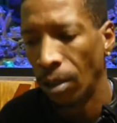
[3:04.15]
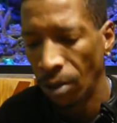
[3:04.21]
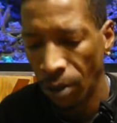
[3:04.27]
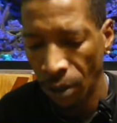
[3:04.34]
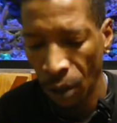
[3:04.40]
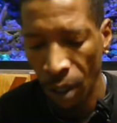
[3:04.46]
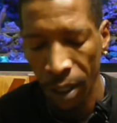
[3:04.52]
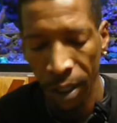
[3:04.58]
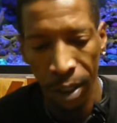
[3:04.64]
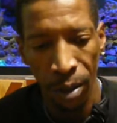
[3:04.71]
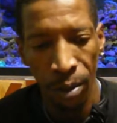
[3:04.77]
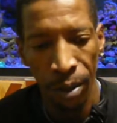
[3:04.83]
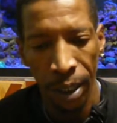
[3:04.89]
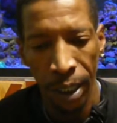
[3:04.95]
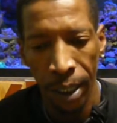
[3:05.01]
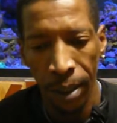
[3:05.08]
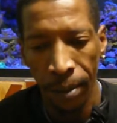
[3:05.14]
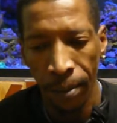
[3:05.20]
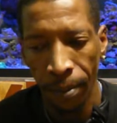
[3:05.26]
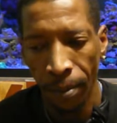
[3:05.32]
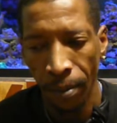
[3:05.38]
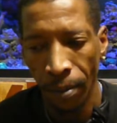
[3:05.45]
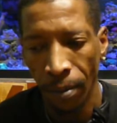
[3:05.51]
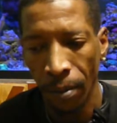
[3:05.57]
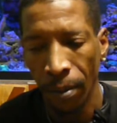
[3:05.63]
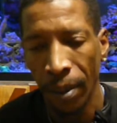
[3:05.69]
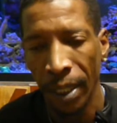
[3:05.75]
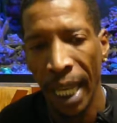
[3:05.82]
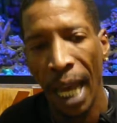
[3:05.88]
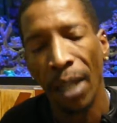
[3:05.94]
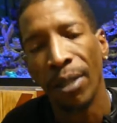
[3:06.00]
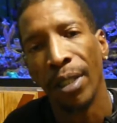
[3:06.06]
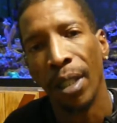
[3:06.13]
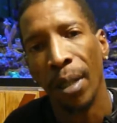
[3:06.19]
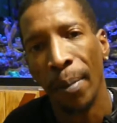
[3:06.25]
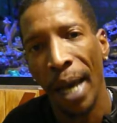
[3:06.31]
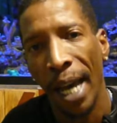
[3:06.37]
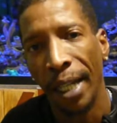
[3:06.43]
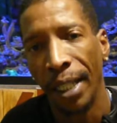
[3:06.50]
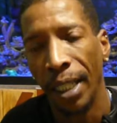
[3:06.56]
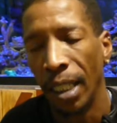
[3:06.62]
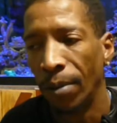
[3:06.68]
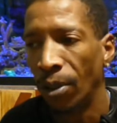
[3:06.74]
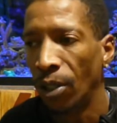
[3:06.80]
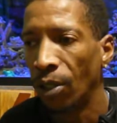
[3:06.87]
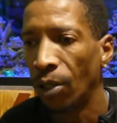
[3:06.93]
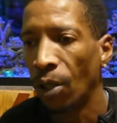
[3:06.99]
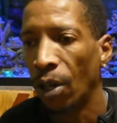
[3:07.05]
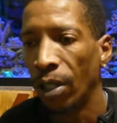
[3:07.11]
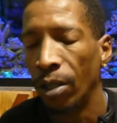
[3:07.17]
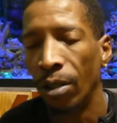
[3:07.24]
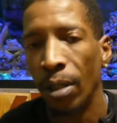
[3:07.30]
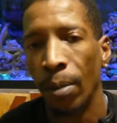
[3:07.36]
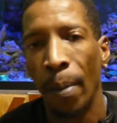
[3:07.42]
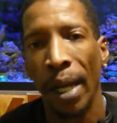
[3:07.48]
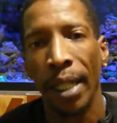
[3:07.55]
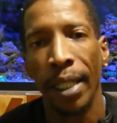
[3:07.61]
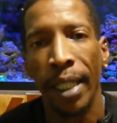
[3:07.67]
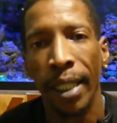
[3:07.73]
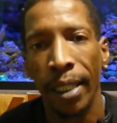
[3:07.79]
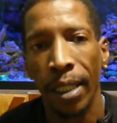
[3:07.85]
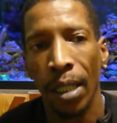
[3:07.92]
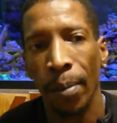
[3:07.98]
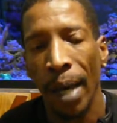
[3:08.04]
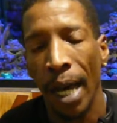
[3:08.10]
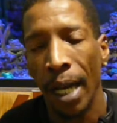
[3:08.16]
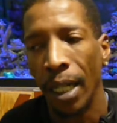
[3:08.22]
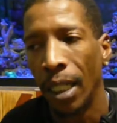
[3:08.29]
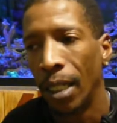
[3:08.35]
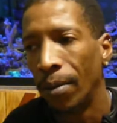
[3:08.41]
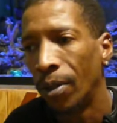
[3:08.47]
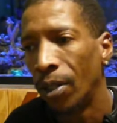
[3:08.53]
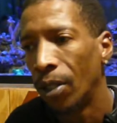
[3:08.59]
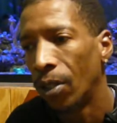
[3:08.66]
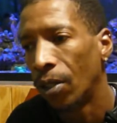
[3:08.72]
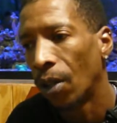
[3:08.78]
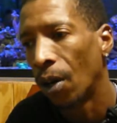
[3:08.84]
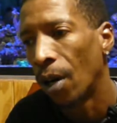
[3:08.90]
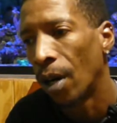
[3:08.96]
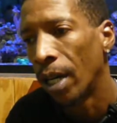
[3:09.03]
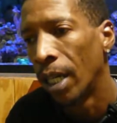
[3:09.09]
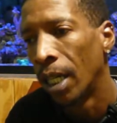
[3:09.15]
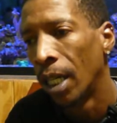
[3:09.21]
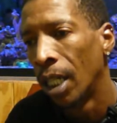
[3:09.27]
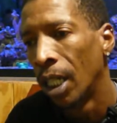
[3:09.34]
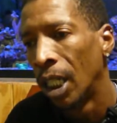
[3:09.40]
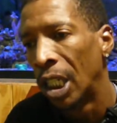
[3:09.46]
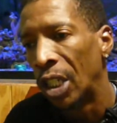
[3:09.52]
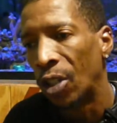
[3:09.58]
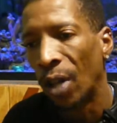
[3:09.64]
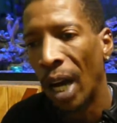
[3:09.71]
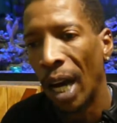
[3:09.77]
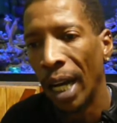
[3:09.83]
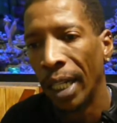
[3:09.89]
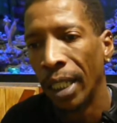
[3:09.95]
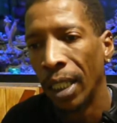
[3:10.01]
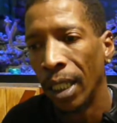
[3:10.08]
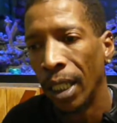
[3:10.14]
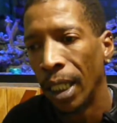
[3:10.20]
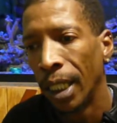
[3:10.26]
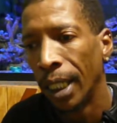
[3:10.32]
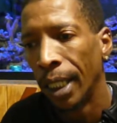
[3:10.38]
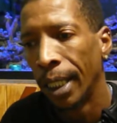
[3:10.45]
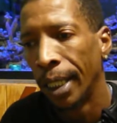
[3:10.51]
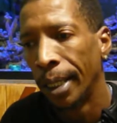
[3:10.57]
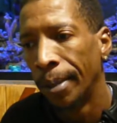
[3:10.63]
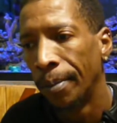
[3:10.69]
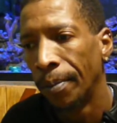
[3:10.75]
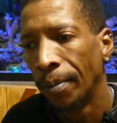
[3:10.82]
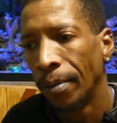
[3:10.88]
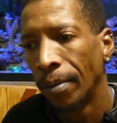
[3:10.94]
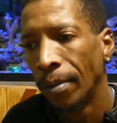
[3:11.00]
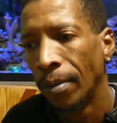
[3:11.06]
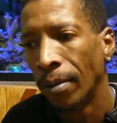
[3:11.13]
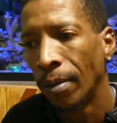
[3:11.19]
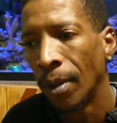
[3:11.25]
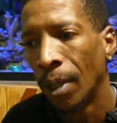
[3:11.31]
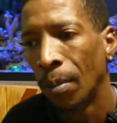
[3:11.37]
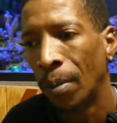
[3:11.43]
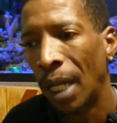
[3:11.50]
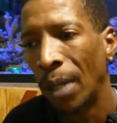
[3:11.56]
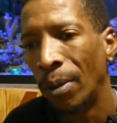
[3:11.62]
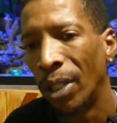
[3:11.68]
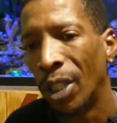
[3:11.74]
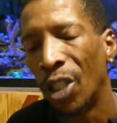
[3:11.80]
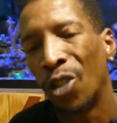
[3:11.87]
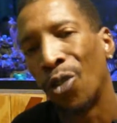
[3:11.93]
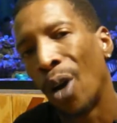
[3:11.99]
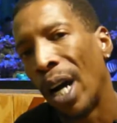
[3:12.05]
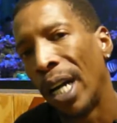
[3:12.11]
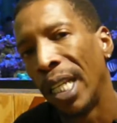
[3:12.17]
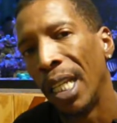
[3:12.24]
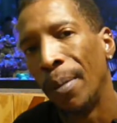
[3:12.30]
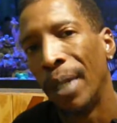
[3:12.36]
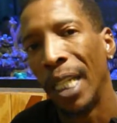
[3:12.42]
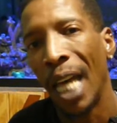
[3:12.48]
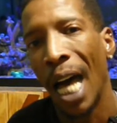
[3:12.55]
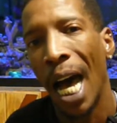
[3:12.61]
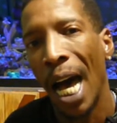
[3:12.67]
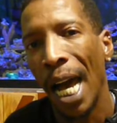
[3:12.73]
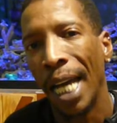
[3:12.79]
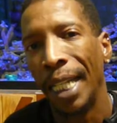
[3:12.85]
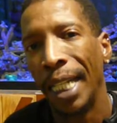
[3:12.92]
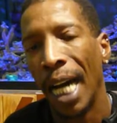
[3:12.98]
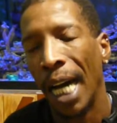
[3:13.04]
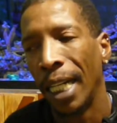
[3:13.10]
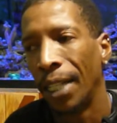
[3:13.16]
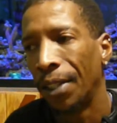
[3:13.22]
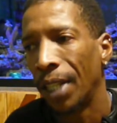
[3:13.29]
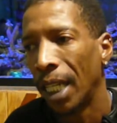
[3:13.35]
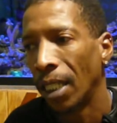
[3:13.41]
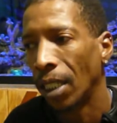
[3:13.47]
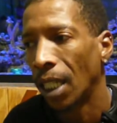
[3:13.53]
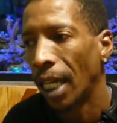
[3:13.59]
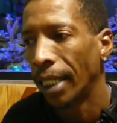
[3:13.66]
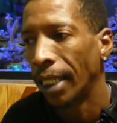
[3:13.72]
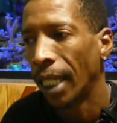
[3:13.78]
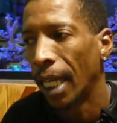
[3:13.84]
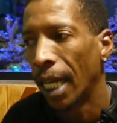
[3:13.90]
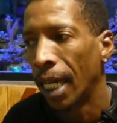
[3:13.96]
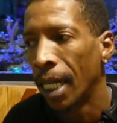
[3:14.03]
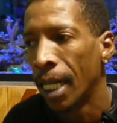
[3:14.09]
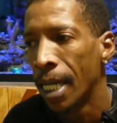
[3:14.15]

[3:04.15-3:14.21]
You start using calcium additives. You start using magnesium additives. You start trying to play with the strontium and the iodine and things like that.